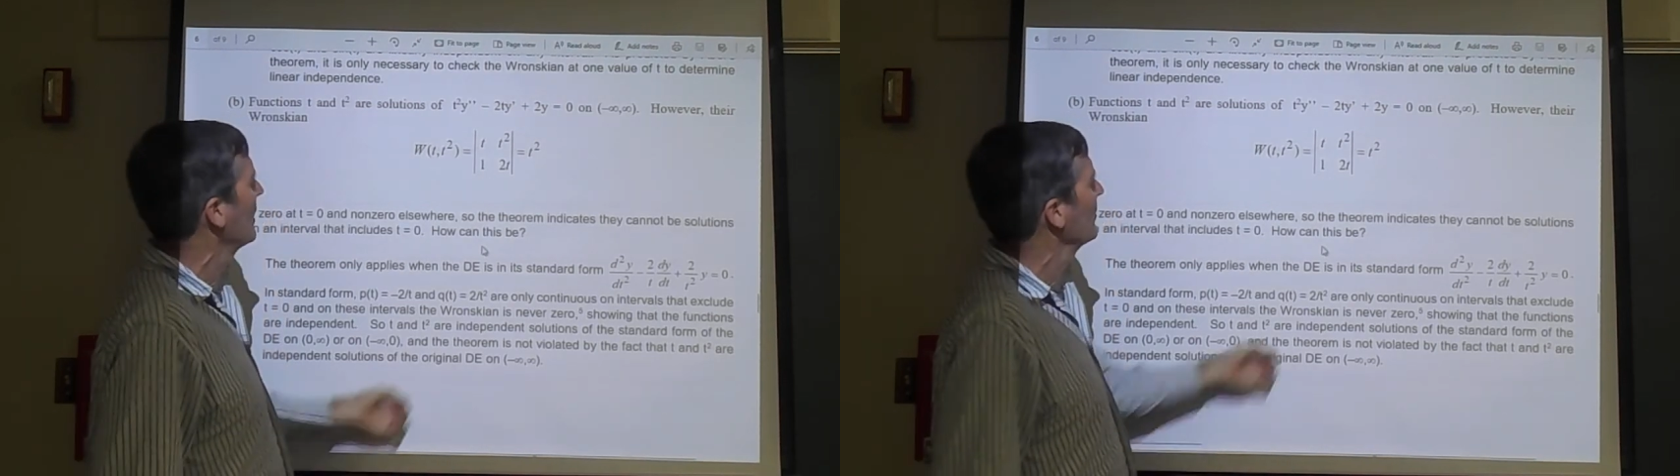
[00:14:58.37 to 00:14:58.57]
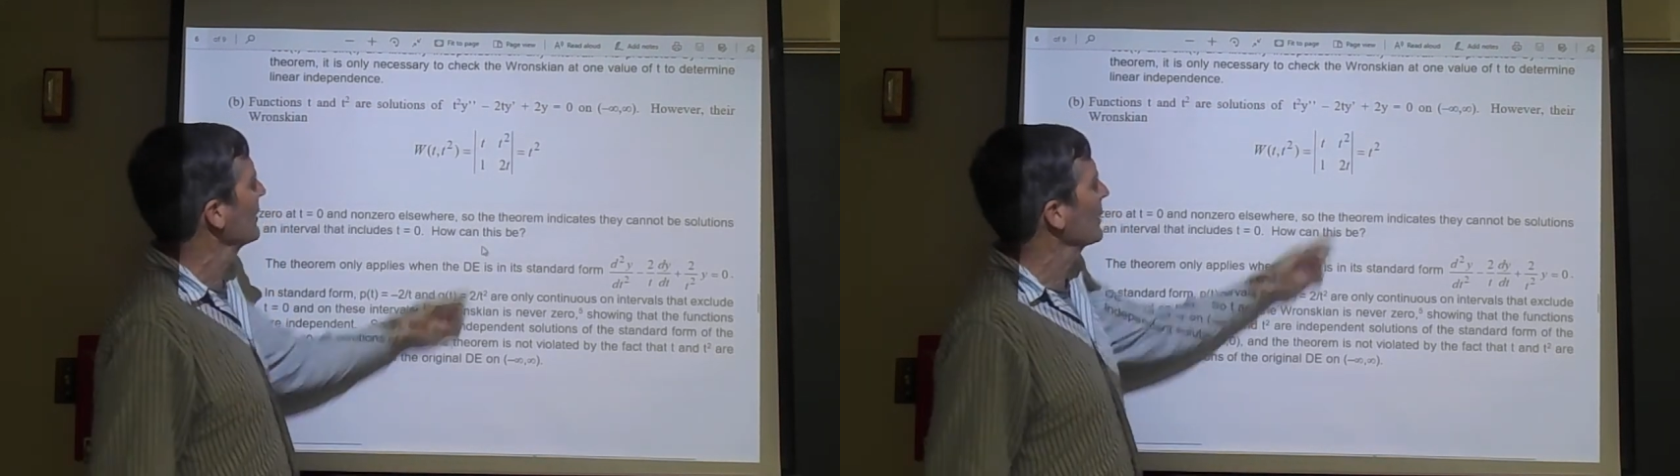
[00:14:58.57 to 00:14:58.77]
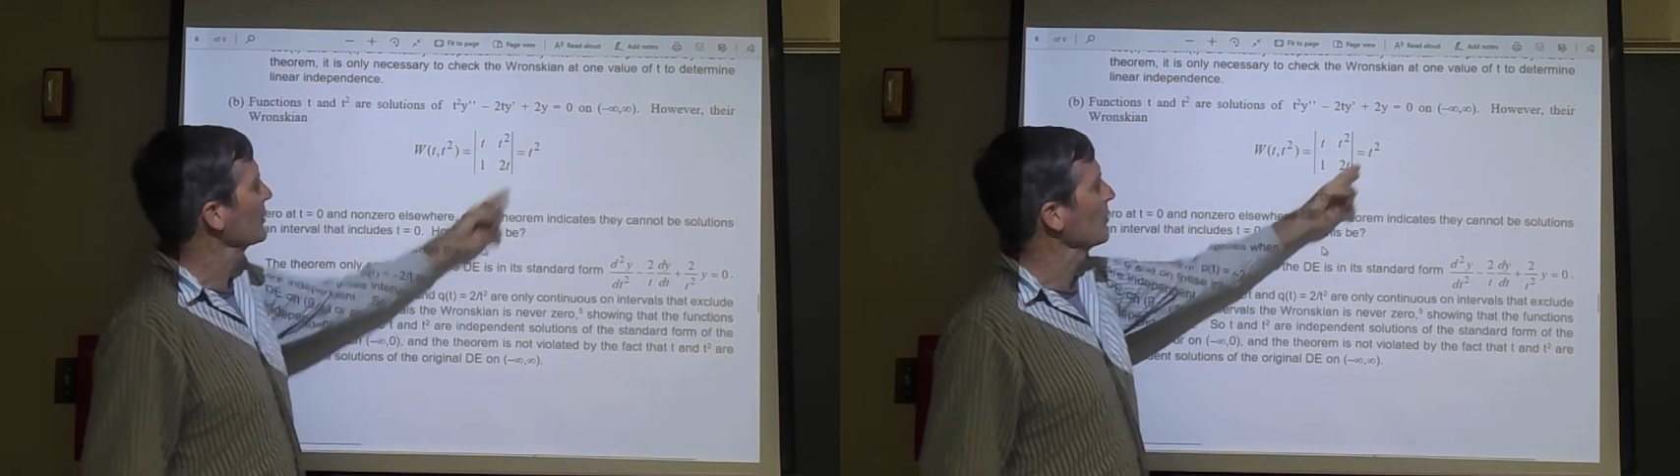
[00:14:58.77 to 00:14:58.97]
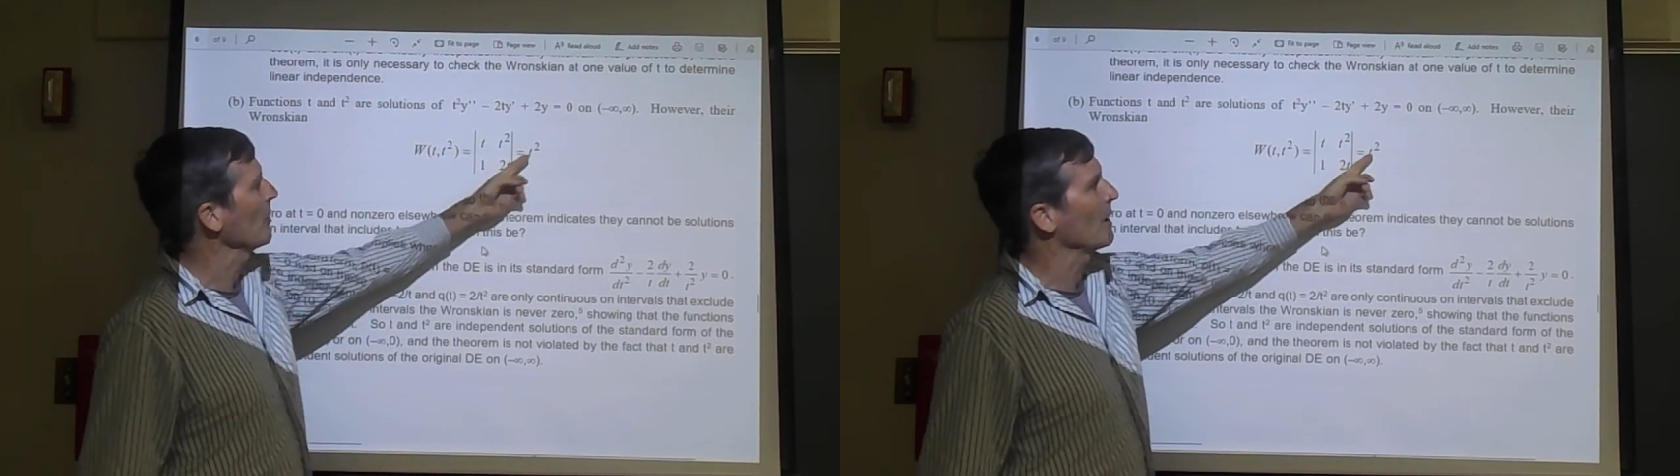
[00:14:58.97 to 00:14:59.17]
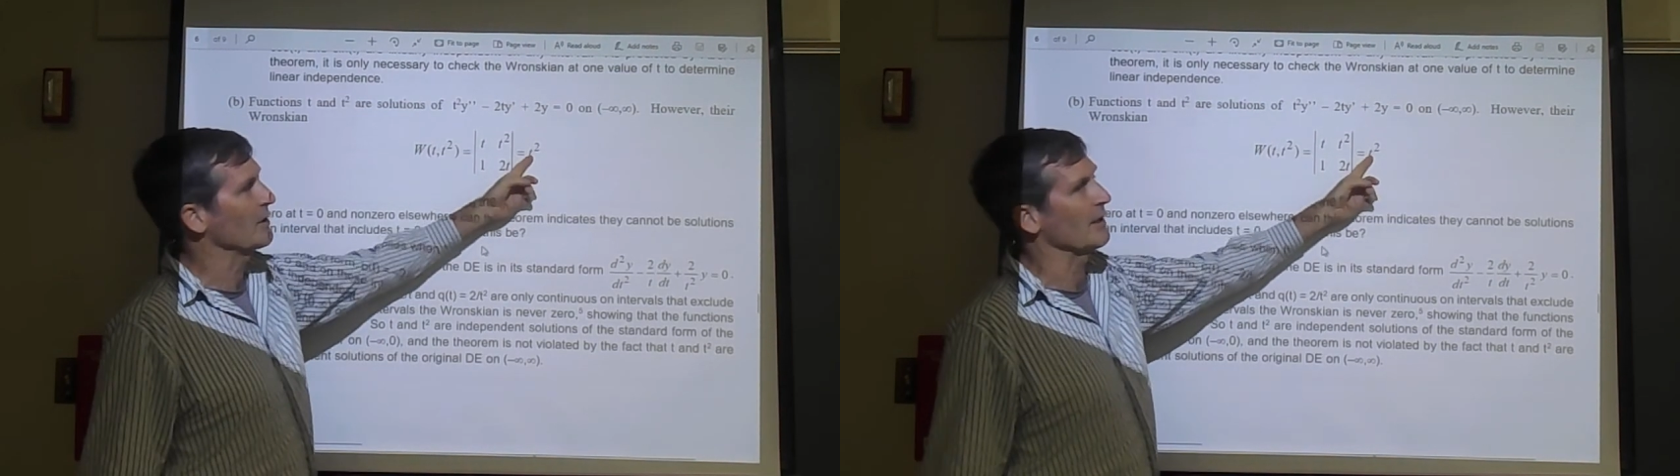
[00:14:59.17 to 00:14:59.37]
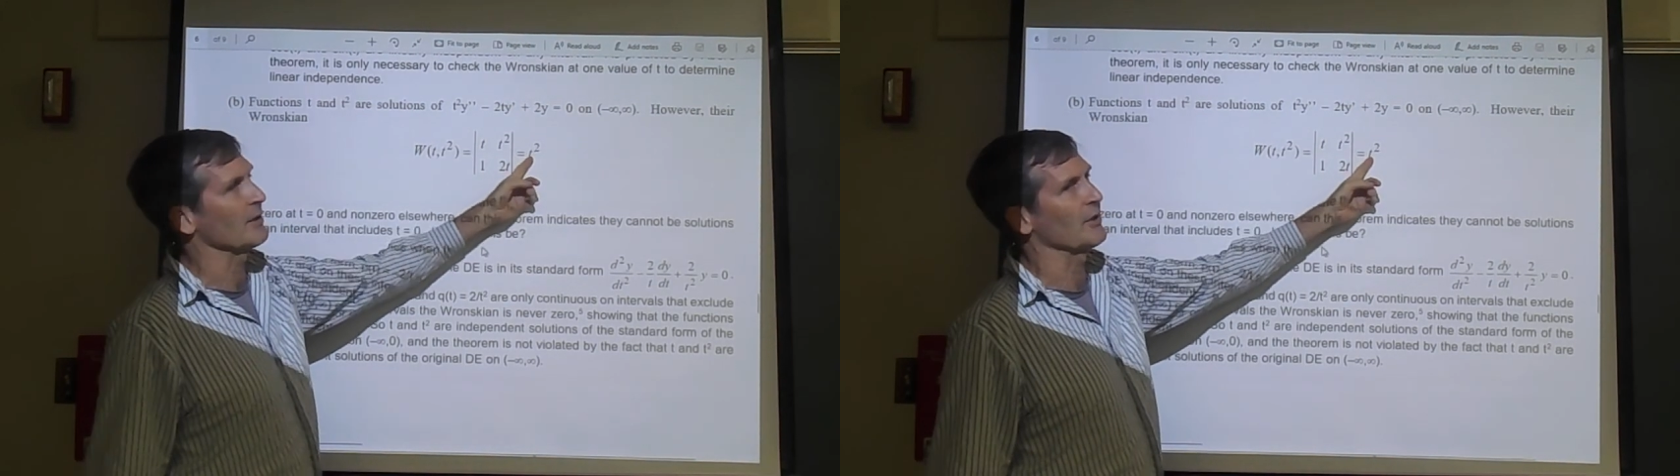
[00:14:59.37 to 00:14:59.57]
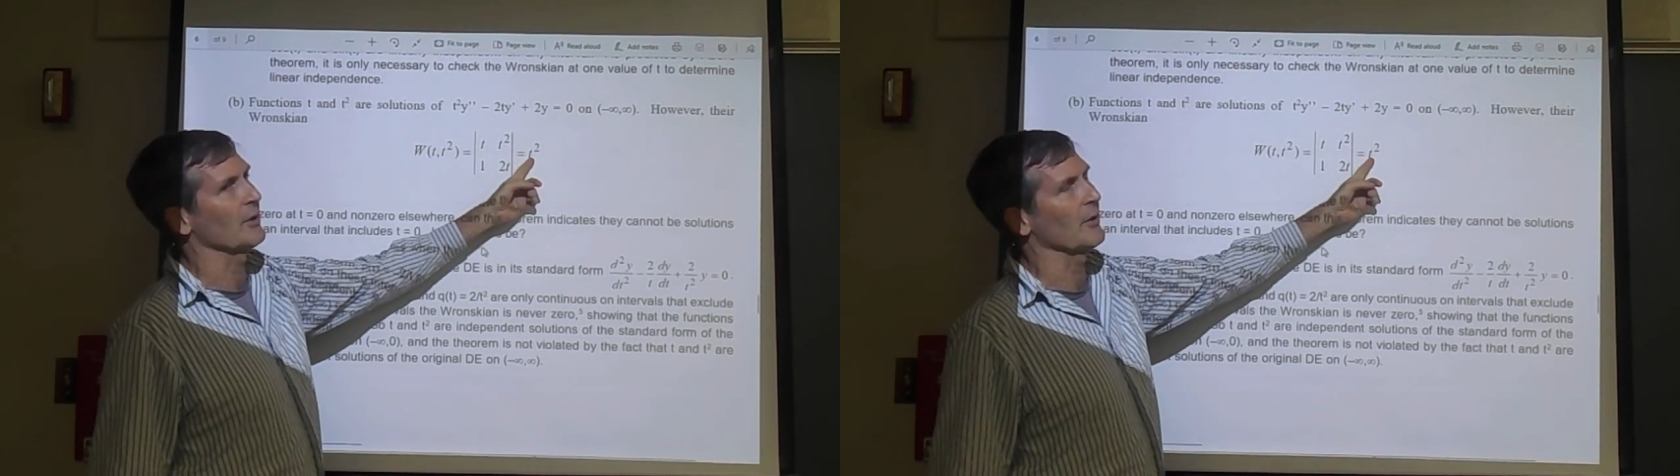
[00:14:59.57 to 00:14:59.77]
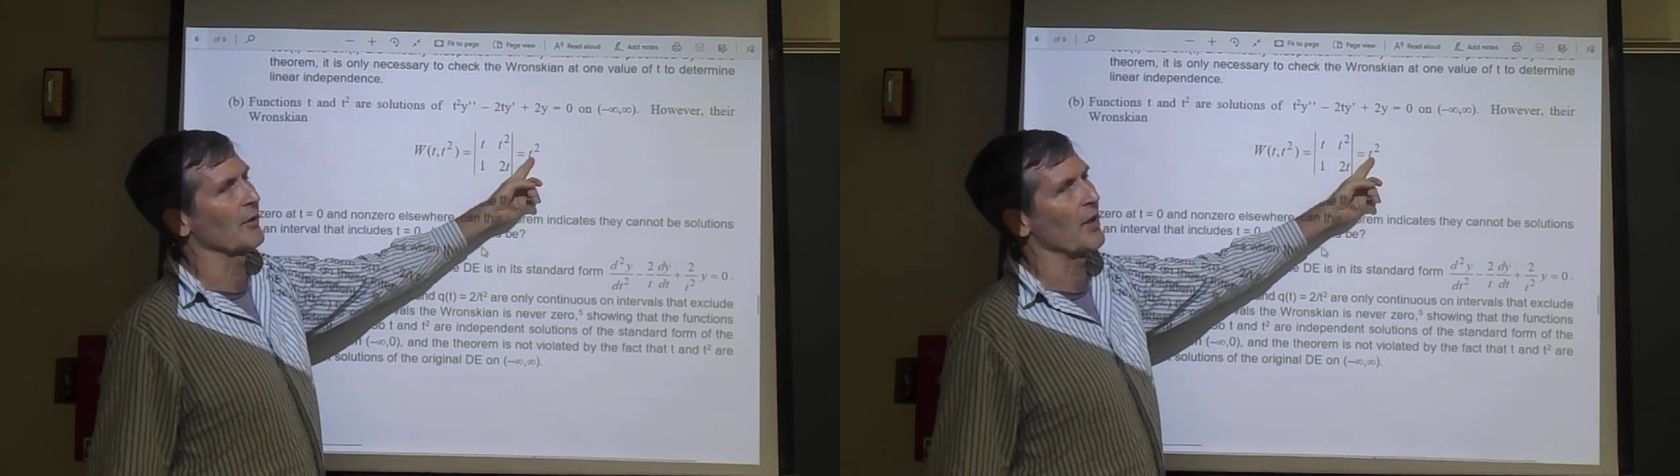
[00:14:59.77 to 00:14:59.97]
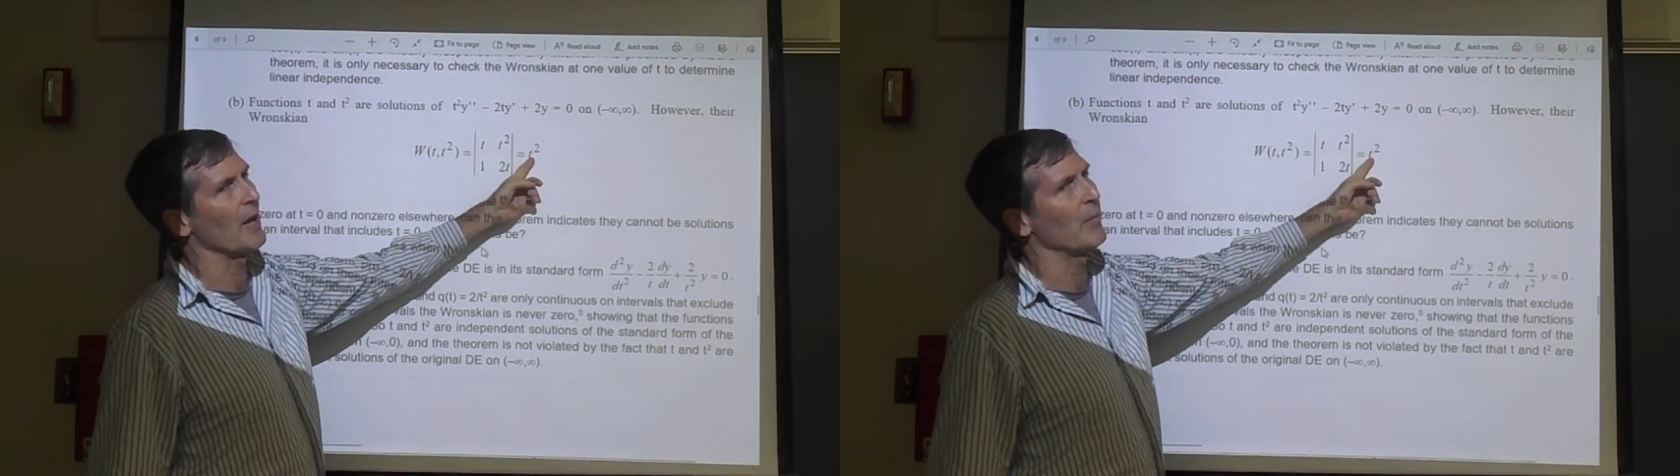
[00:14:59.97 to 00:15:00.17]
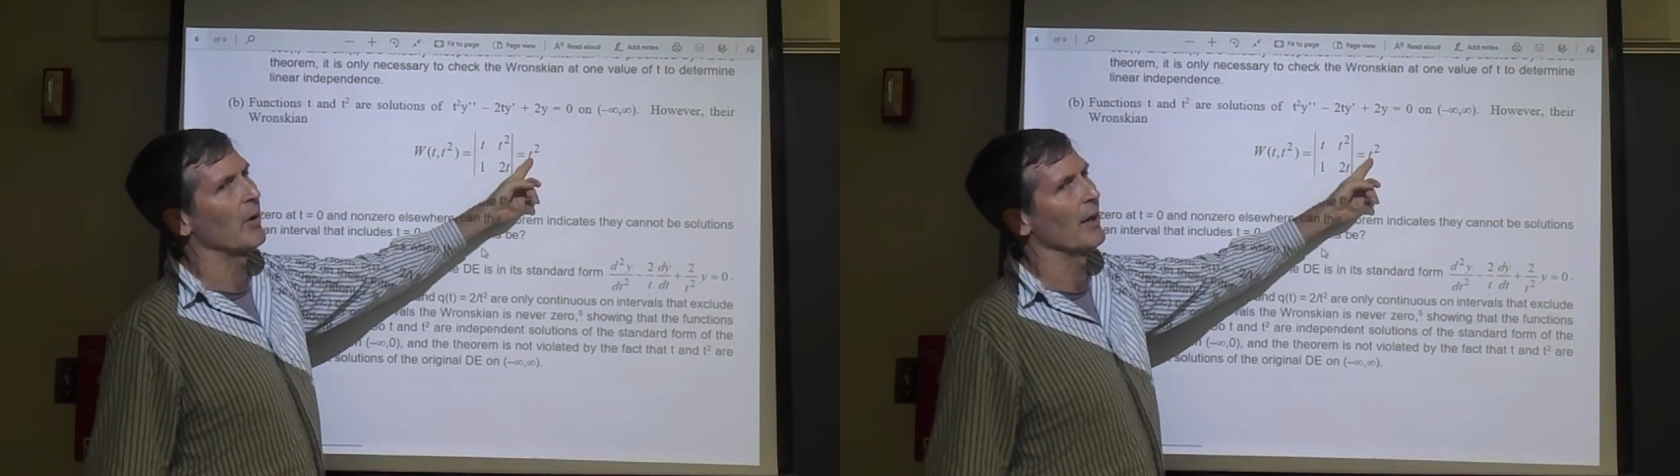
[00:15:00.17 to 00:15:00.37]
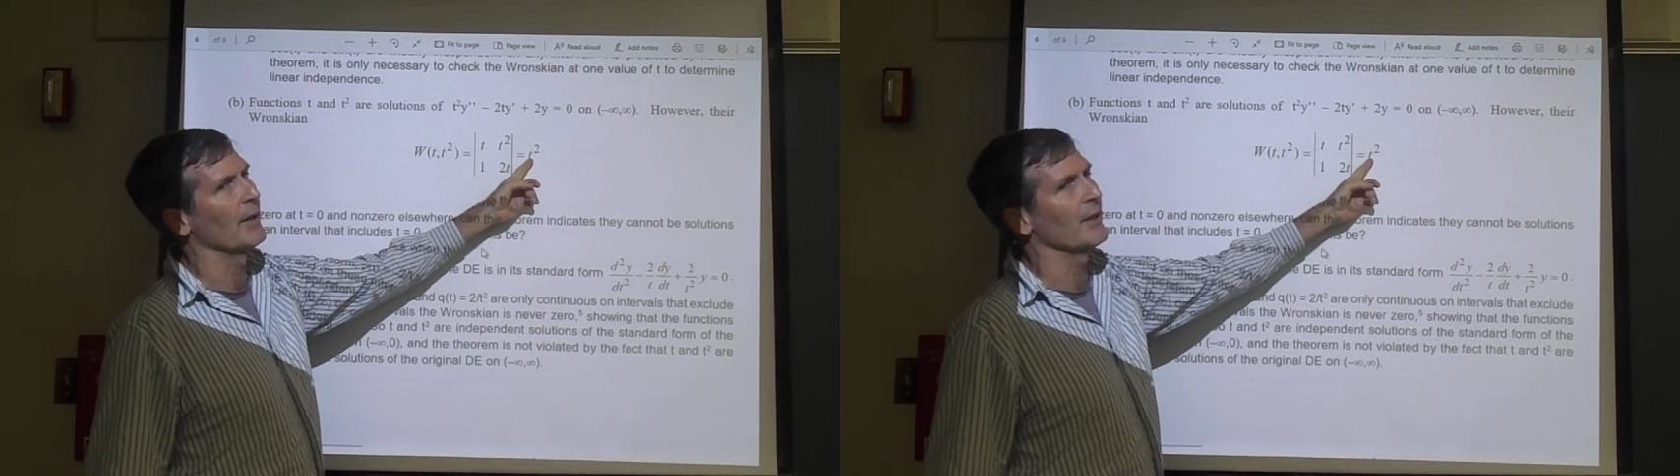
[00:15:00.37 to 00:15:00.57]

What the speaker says: Because the Wronskian is 0 at that point.